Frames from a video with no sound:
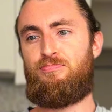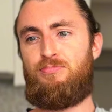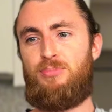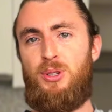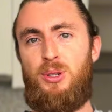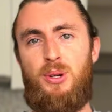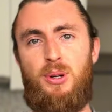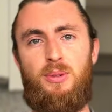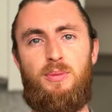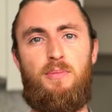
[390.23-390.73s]
you
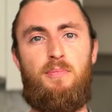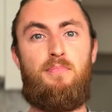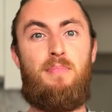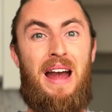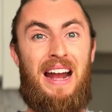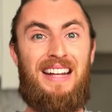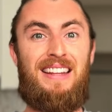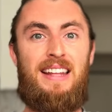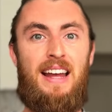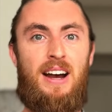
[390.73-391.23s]
know,
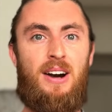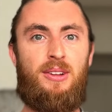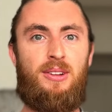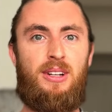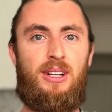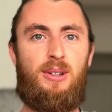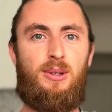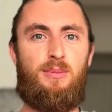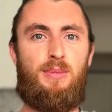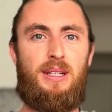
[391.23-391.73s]
back down a
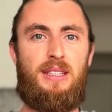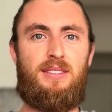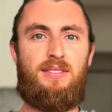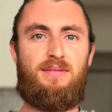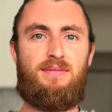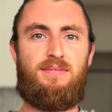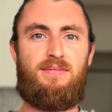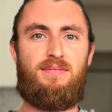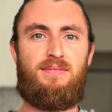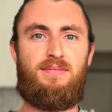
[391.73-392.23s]
little bit
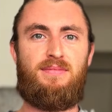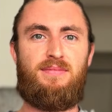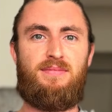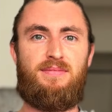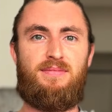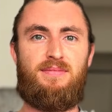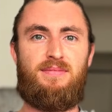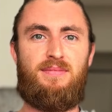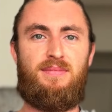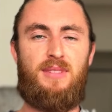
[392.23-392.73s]

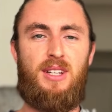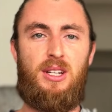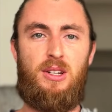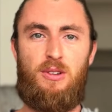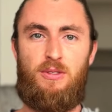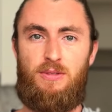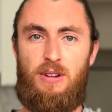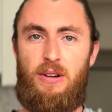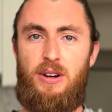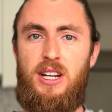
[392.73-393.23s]
in a
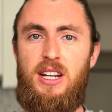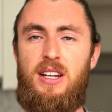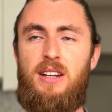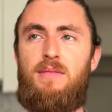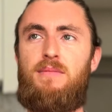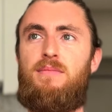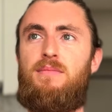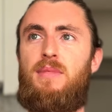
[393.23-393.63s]
very